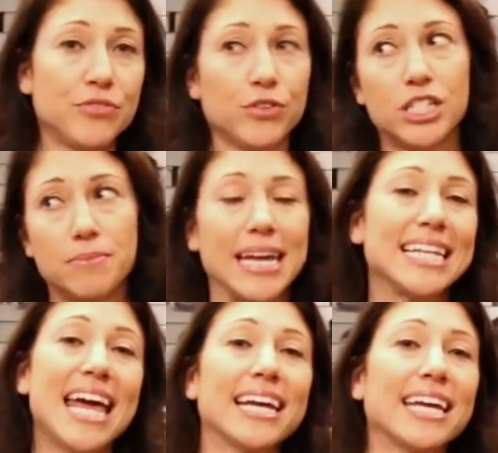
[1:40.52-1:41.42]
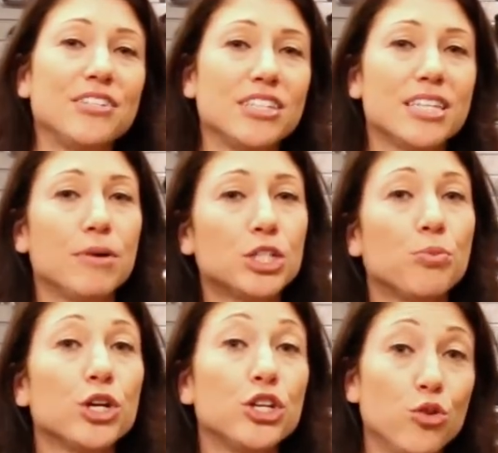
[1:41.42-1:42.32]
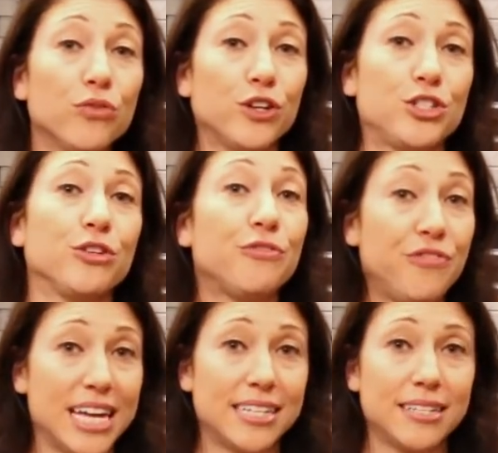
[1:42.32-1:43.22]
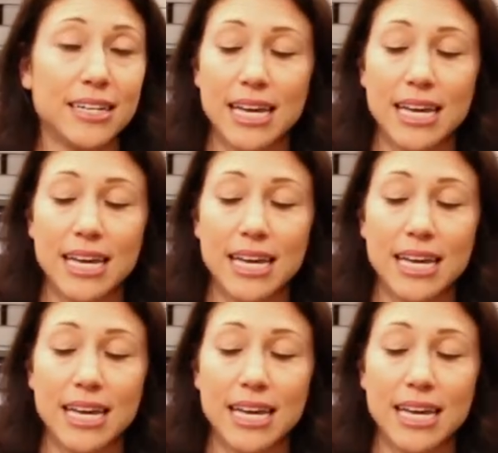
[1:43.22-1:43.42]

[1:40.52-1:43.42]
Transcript: versus magnetic is it's a much more universal fit.